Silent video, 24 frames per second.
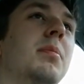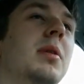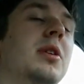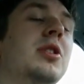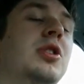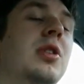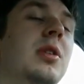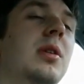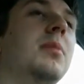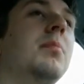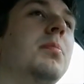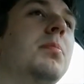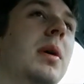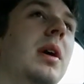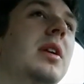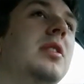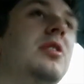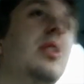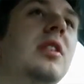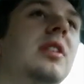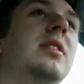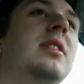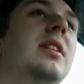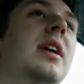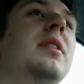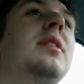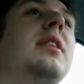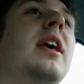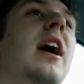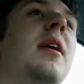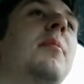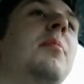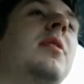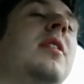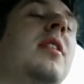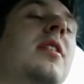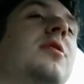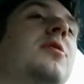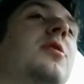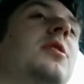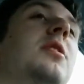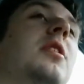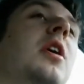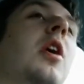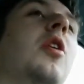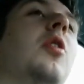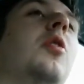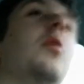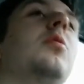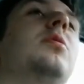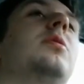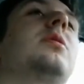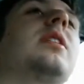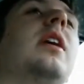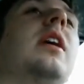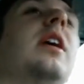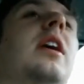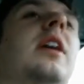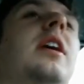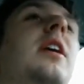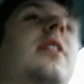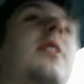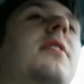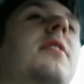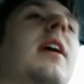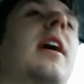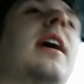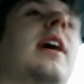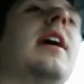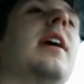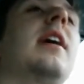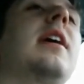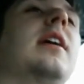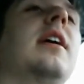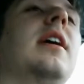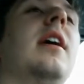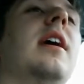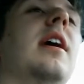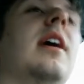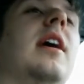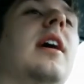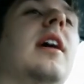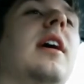but she did that because she knows that